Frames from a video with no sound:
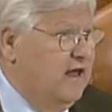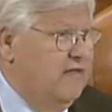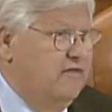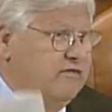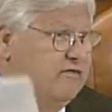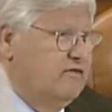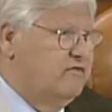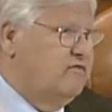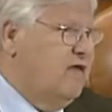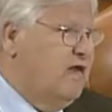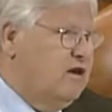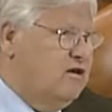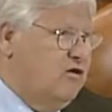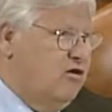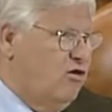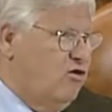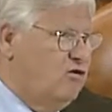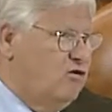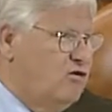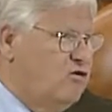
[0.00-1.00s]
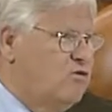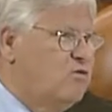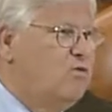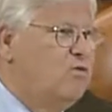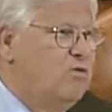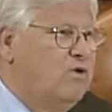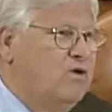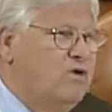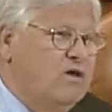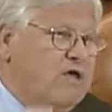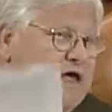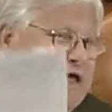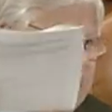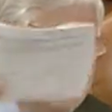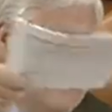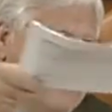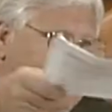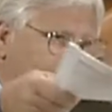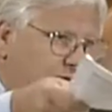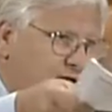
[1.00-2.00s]
and that that clerk will
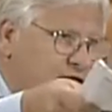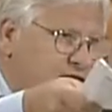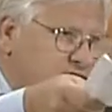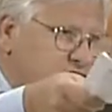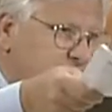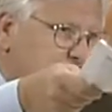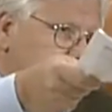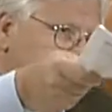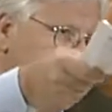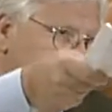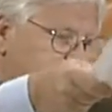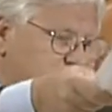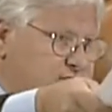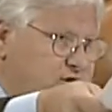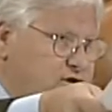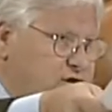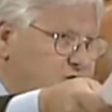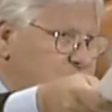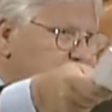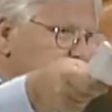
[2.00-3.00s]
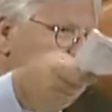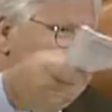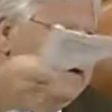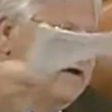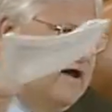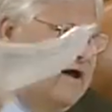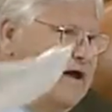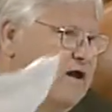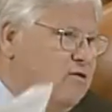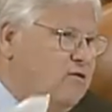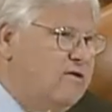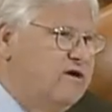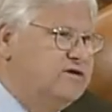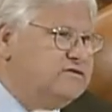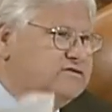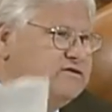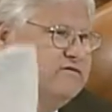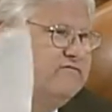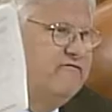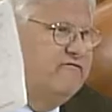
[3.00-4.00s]
have access to go to the
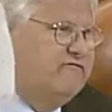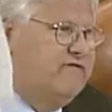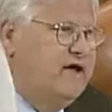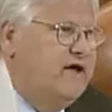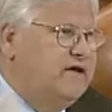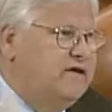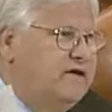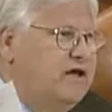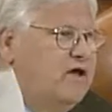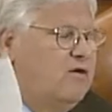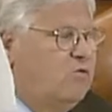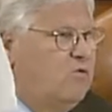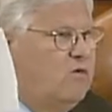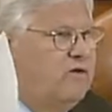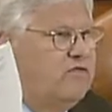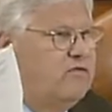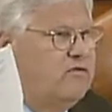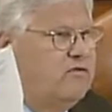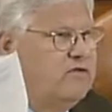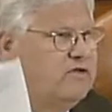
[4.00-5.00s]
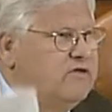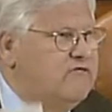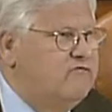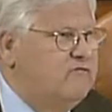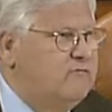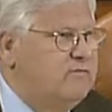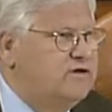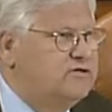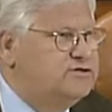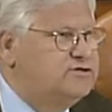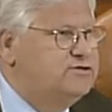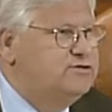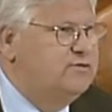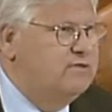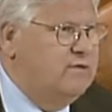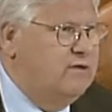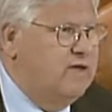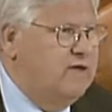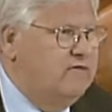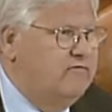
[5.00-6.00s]
IRS and find out whether the information
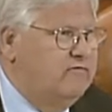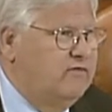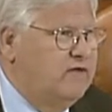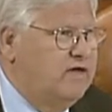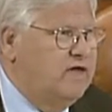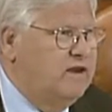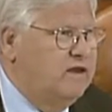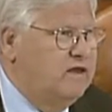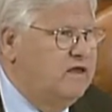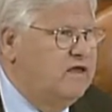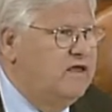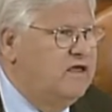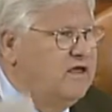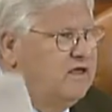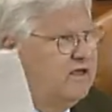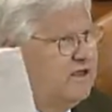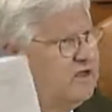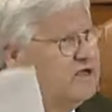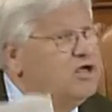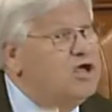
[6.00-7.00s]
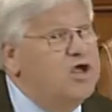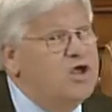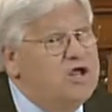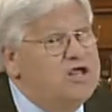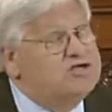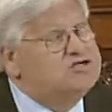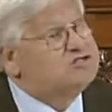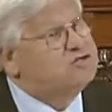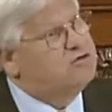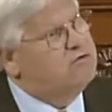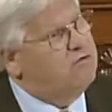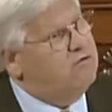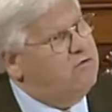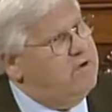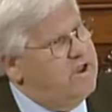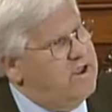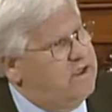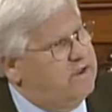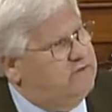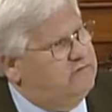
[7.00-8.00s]
you gave in that is
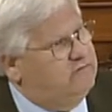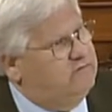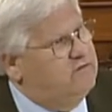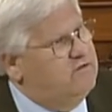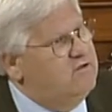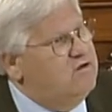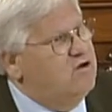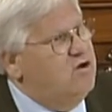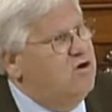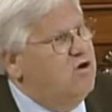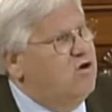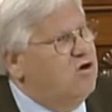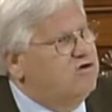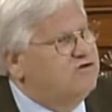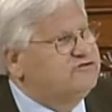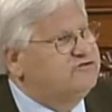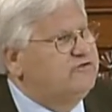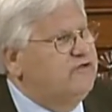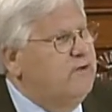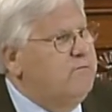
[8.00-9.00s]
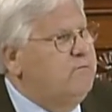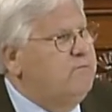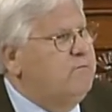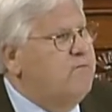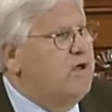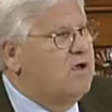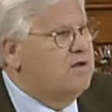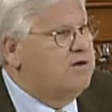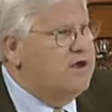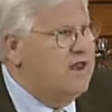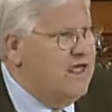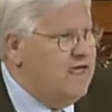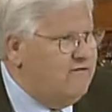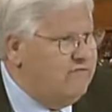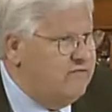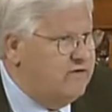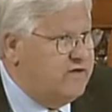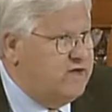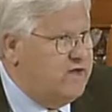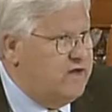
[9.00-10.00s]
correct? Some
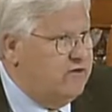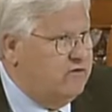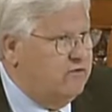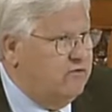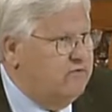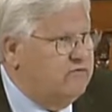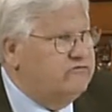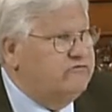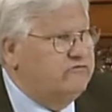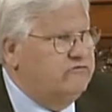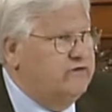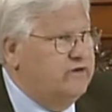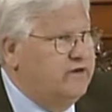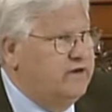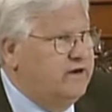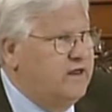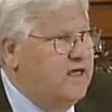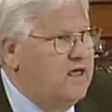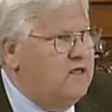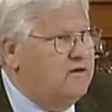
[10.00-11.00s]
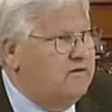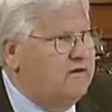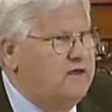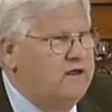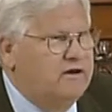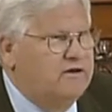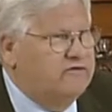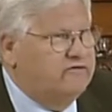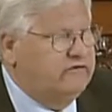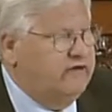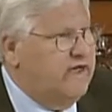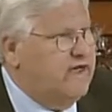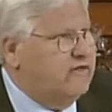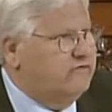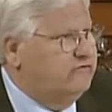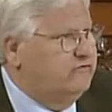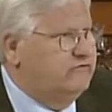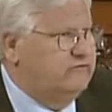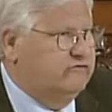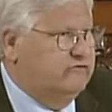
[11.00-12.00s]
navigator sitting out in a
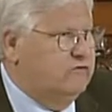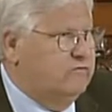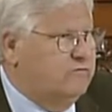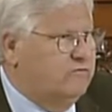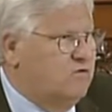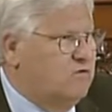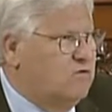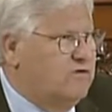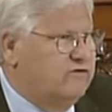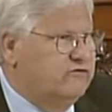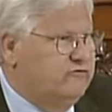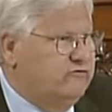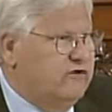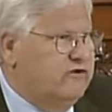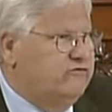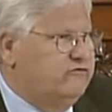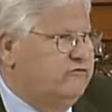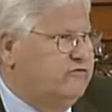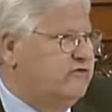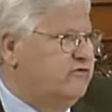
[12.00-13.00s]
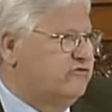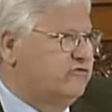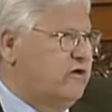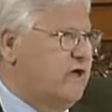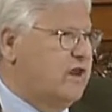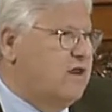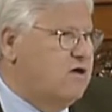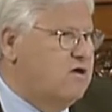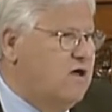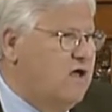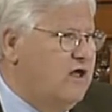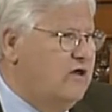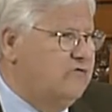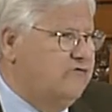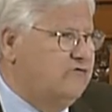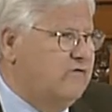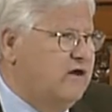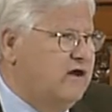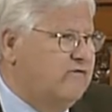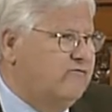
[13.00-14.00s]
tax-exempt organization that's got a
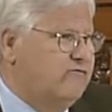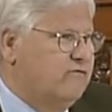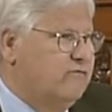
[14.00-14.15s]
contract.